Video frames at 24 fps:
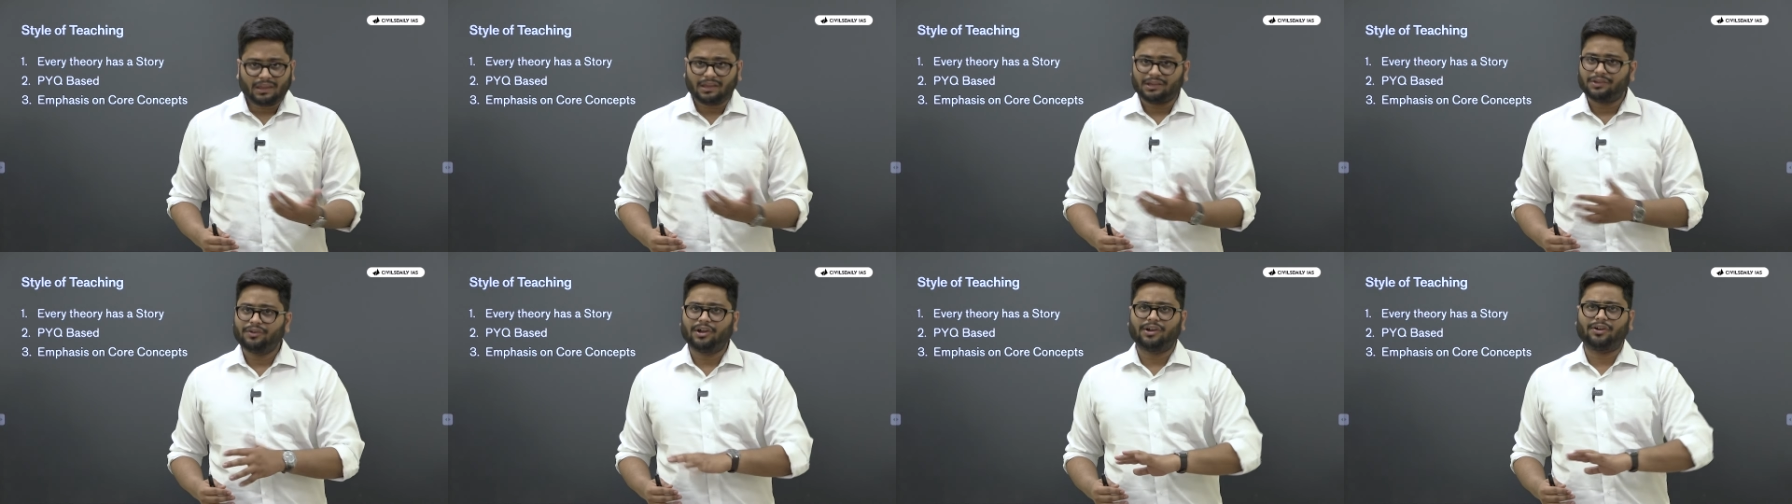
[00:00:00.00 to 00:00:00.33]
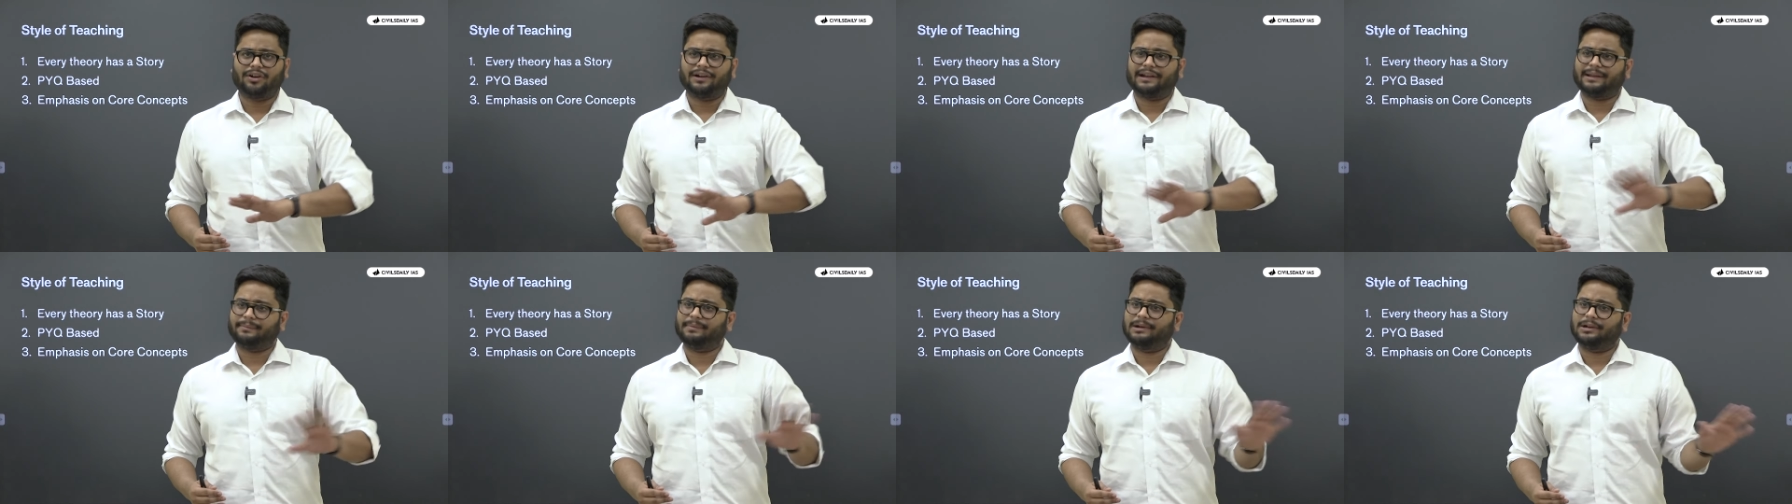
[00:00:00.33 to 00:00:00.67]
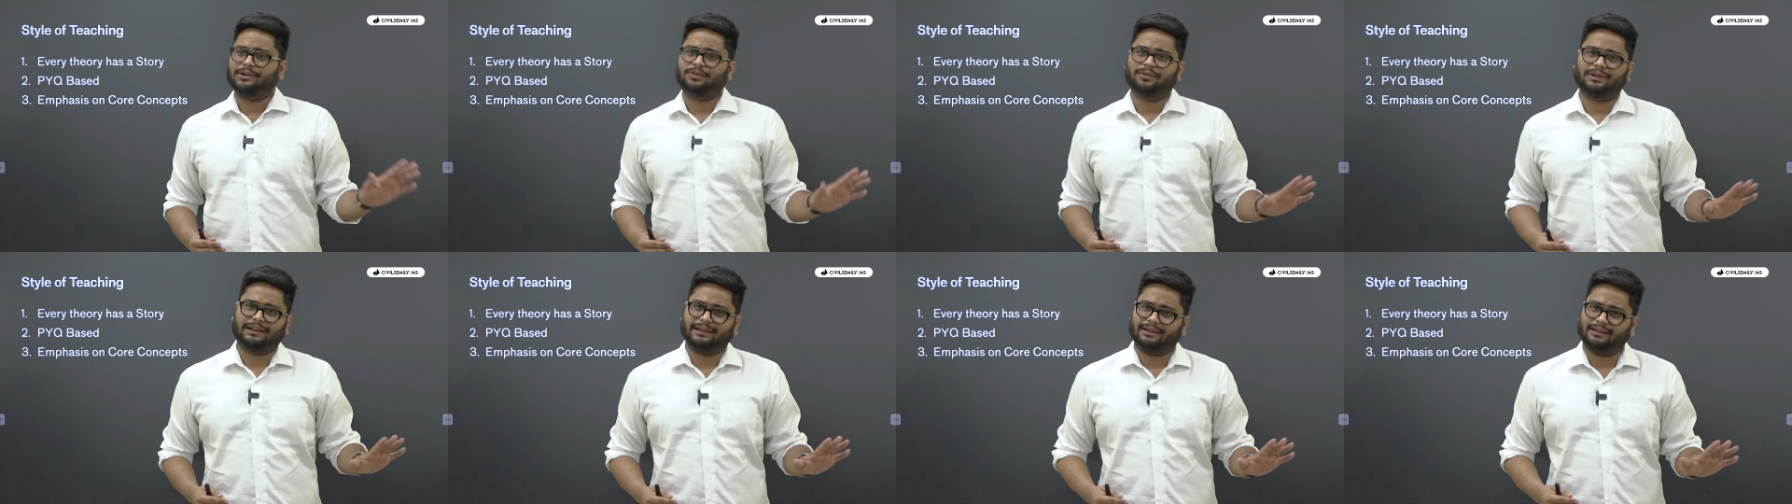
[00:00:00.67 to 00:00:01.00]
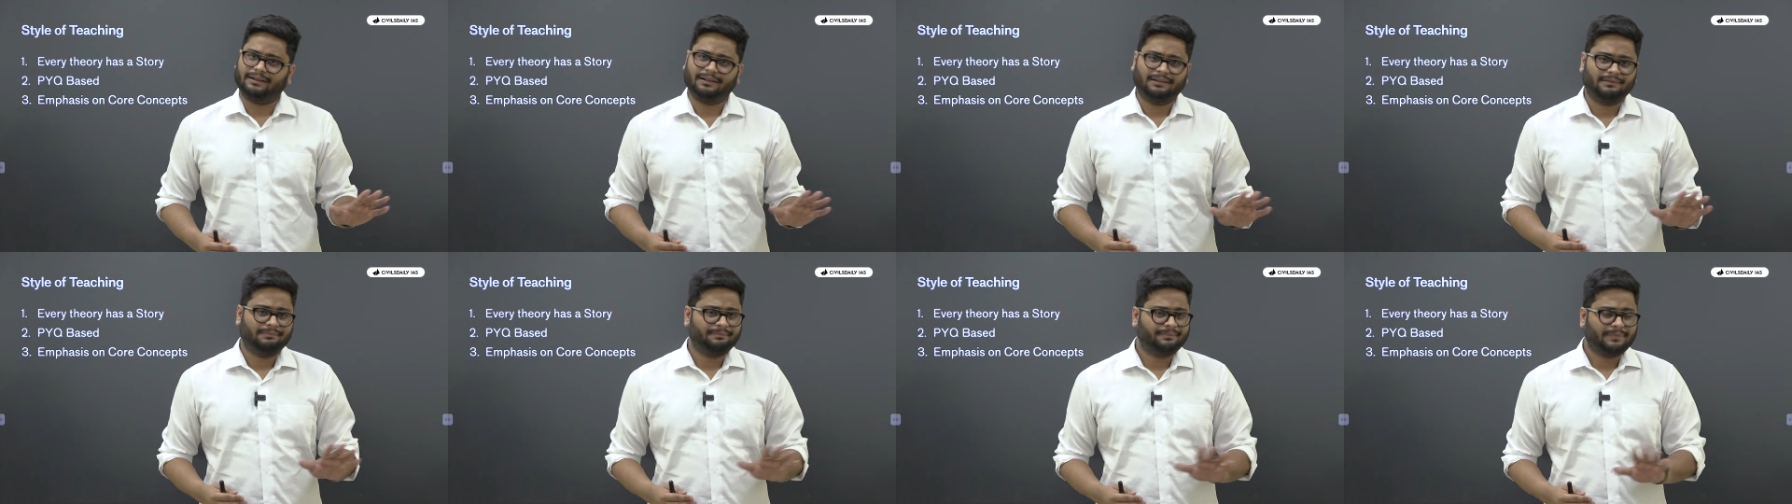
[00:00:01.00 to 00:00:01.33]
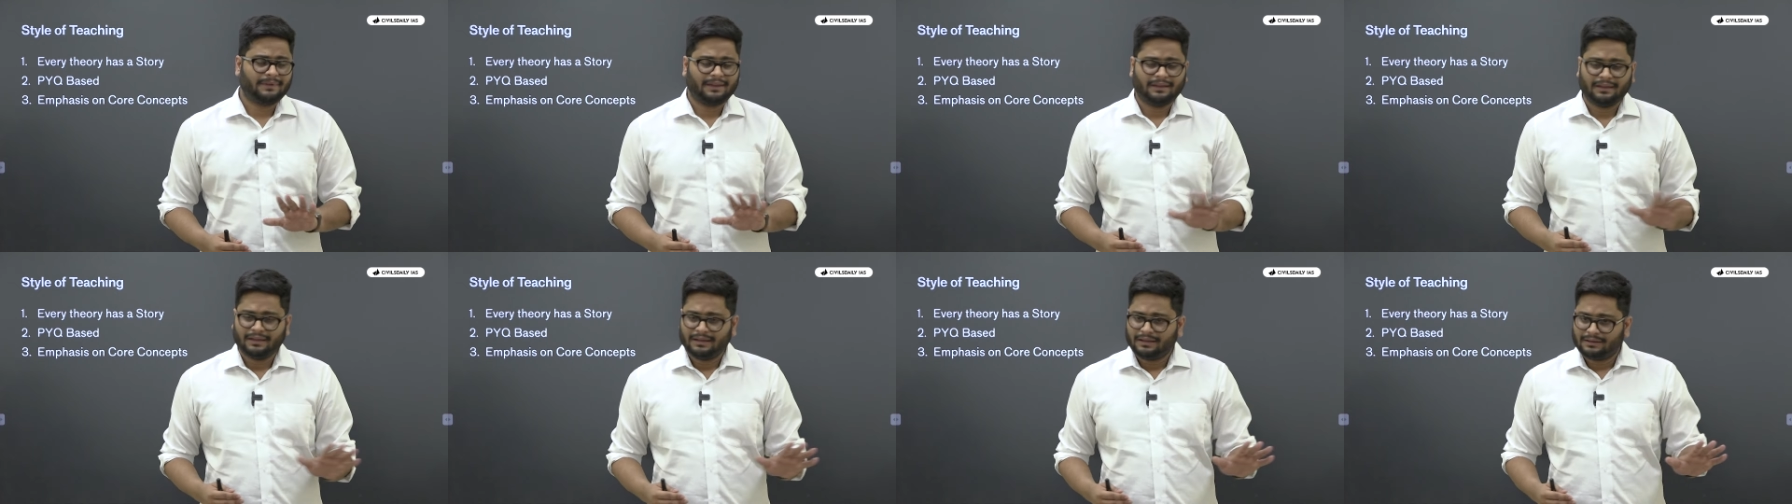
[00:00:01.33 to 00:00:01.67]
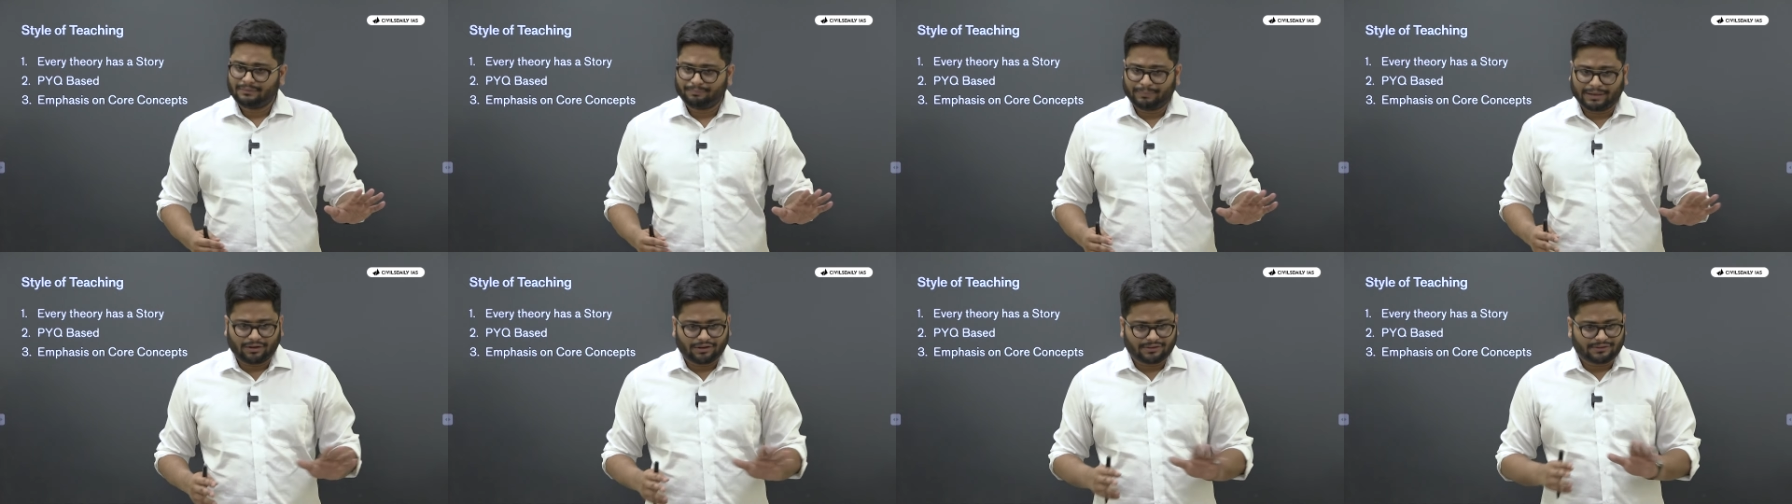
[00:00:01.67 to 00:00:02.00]
you're not able to clear.
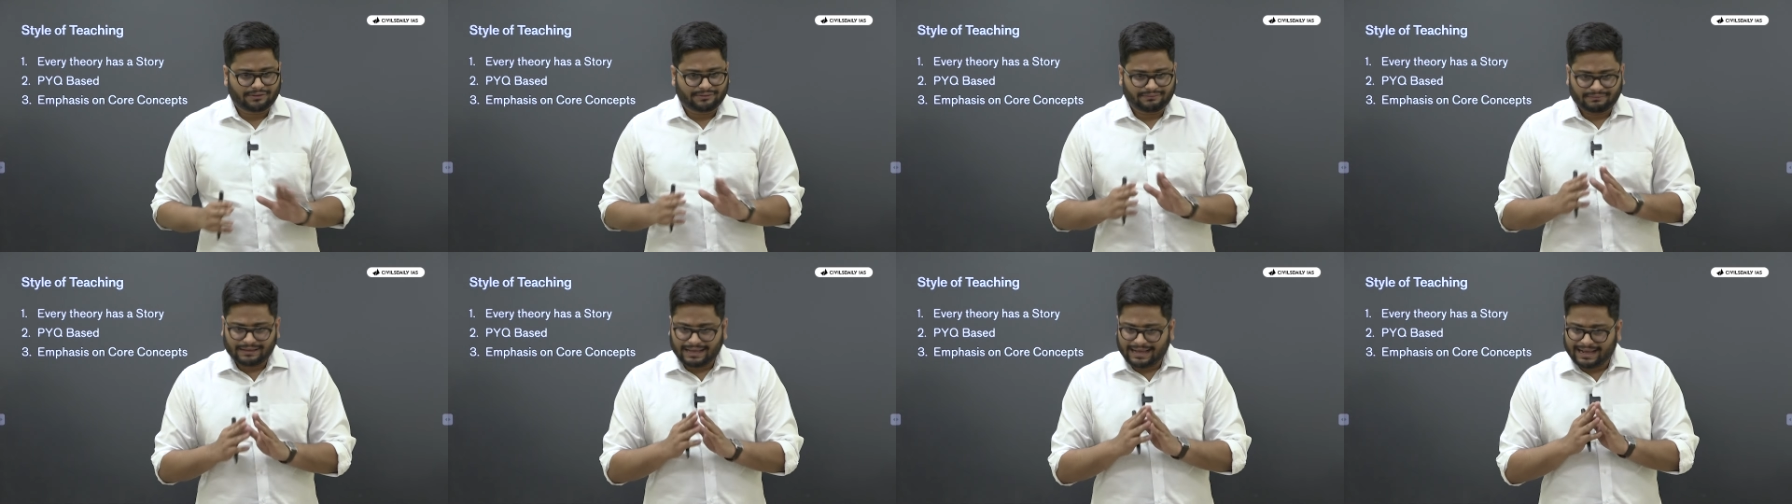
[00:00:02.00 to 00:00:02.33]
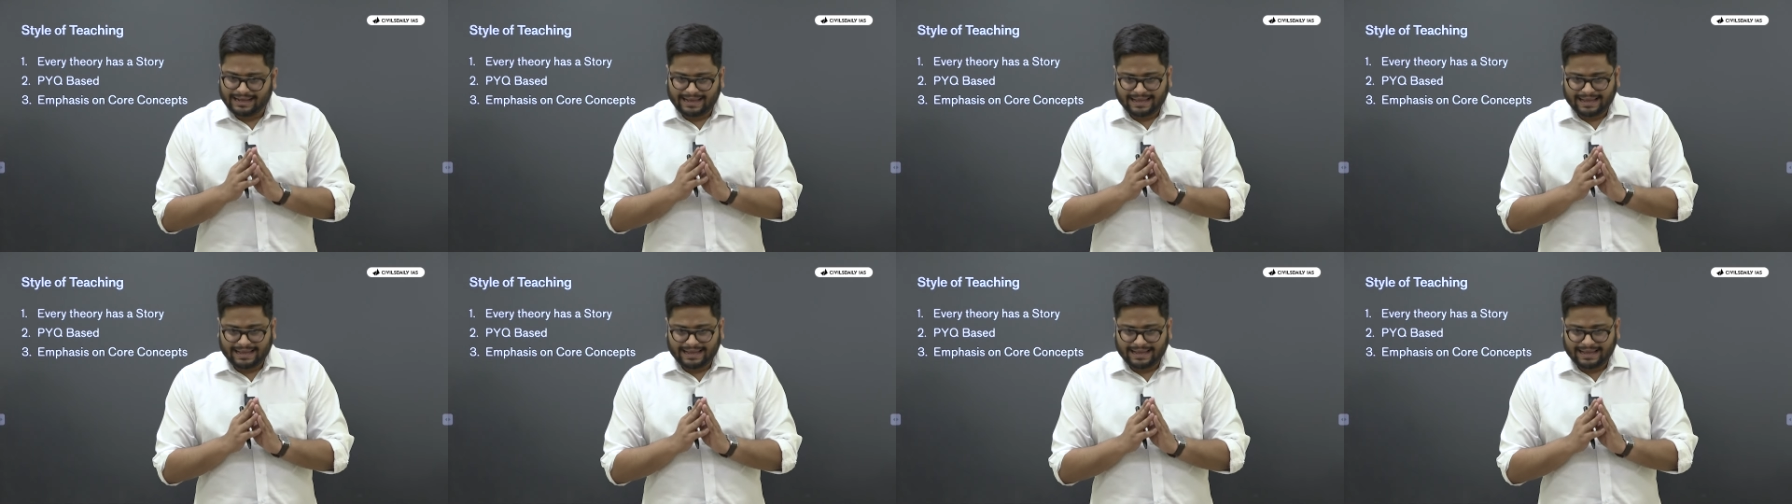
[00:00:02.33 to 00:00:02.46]
Because